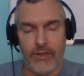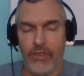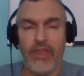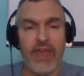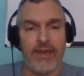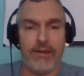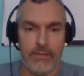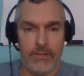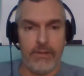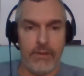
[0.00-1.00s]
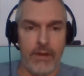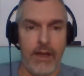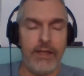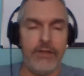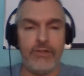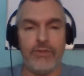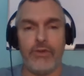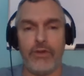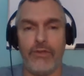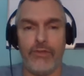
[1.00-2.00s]
thing. I use the
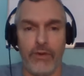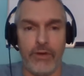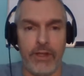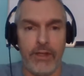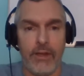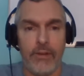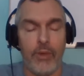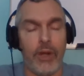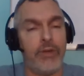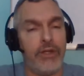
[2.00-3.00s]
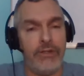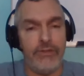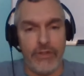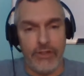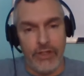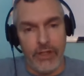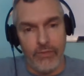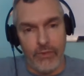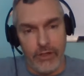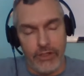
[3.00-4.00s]
word authority, but I'm going to use the ju-
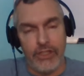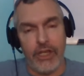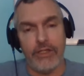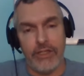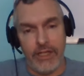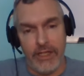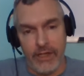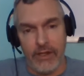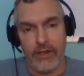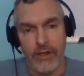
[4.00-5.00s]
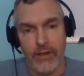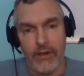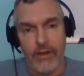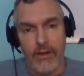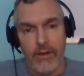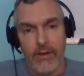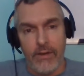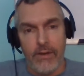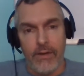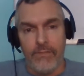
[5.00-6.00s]
word judge here
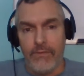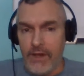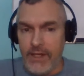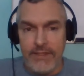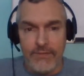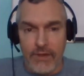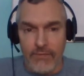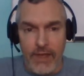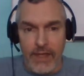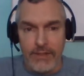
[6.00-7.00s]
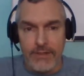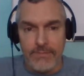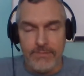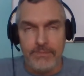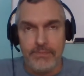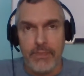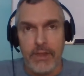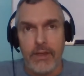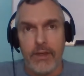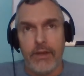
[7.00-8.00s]
for ease of conveyance.
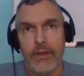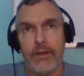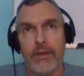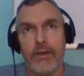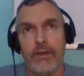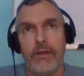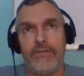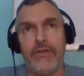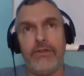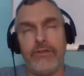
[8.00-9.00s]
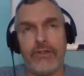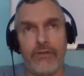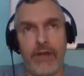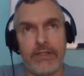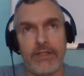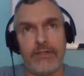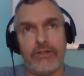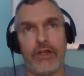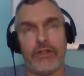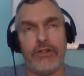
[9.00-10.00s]
If you use correct sentence
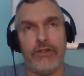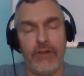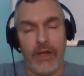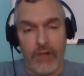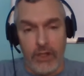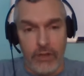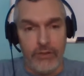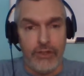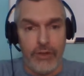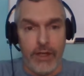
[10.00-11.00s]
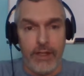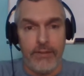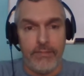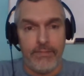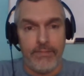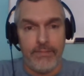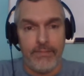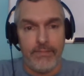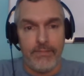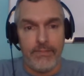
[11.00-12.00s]
structure and you have closure on it,
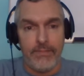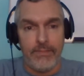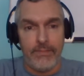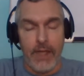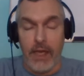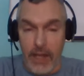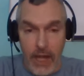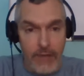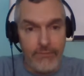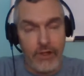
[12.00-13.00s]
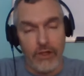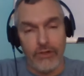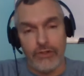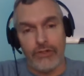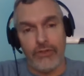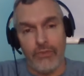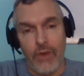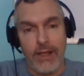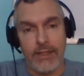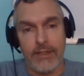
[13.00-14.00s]
enough closure to
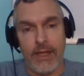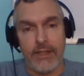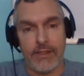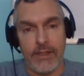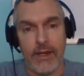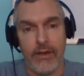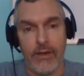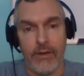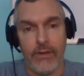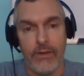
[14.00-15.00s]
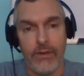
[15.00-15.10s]
walk into that scenario,